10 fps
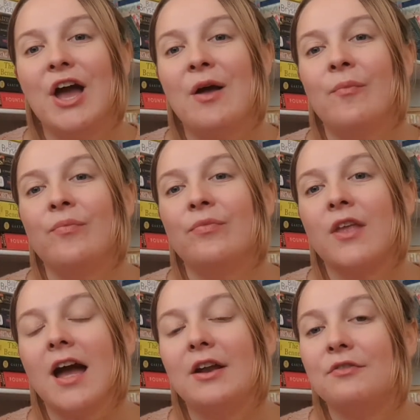And
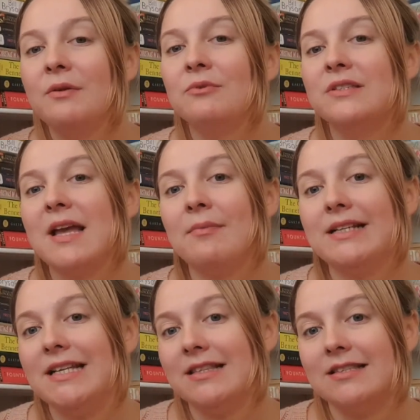I really want to get my
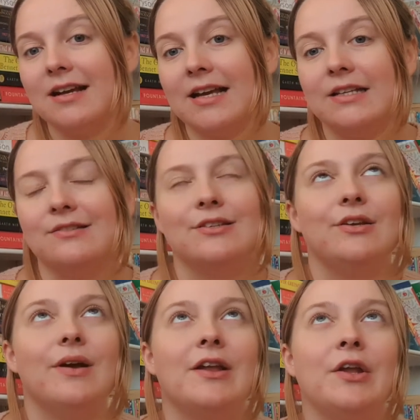teeth stuck
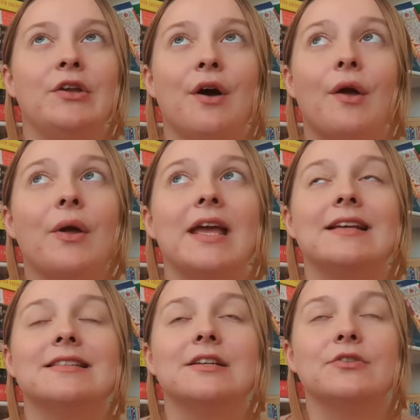into, and I know it
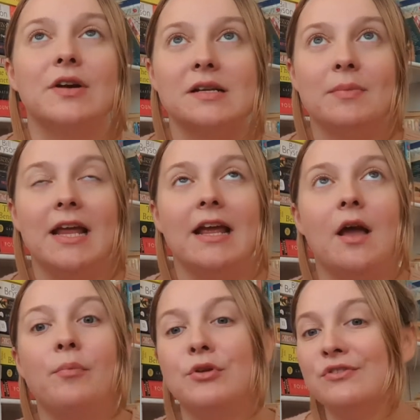is incredibly
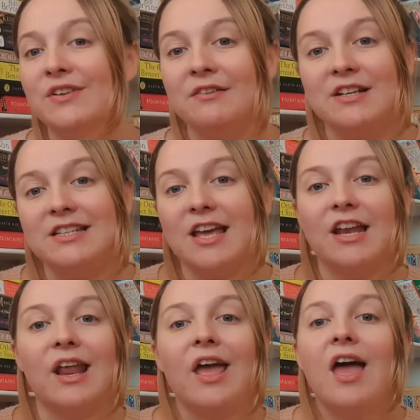beautifully
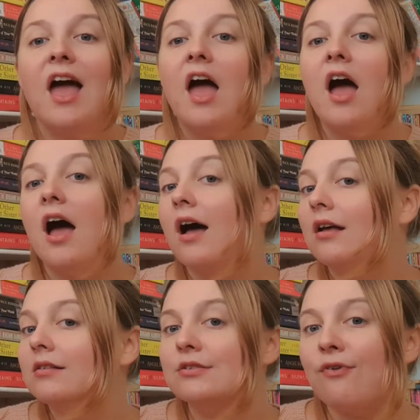written
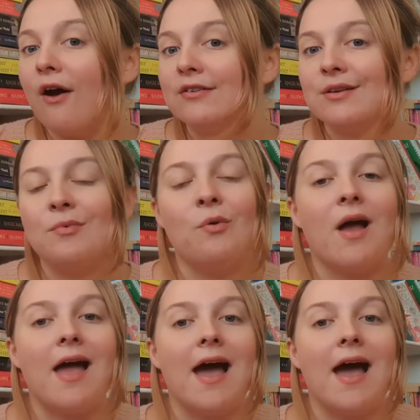as far as I'm aware,